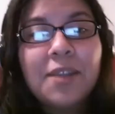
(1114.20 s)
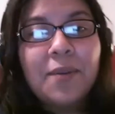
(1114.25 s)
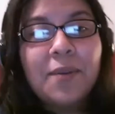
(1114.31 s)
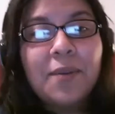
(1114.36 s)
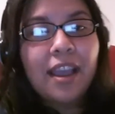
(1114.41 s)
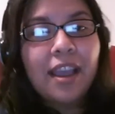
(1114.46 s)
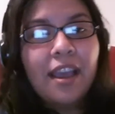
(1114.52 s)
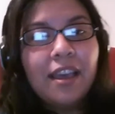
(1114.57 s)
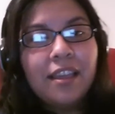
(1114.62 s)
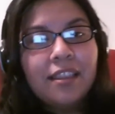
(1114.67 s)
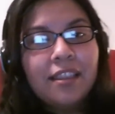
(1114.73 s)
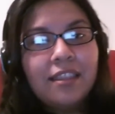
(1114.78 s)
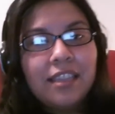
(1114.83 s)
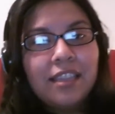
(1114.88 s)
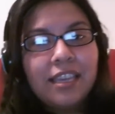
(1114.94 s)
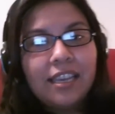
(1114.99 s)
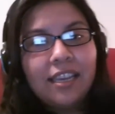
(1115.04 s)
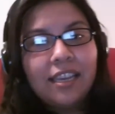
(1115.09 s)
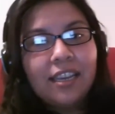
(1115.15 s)
anyway,
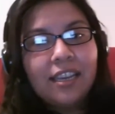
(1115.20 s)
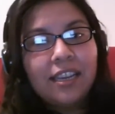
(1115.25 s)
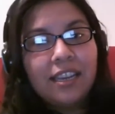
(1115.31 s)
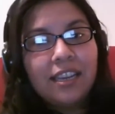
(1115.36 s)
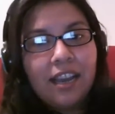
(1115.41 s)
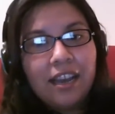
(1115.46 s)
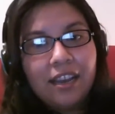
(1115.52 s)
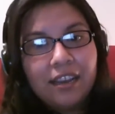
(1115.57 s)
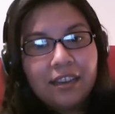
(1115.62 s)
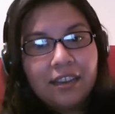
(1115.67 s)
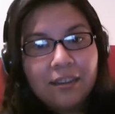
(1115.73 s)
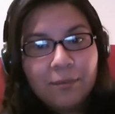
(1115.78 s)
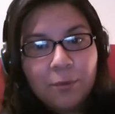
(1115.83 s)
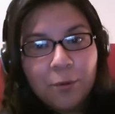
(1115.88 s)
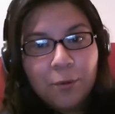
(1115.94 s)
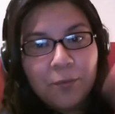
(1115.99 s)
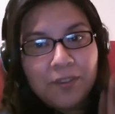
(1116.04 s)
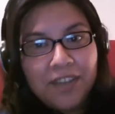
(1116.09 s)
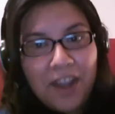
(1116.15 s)
the uh,
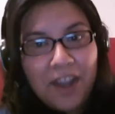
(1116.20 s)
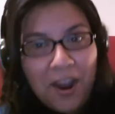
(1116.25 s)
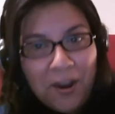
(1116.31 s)
Peruvian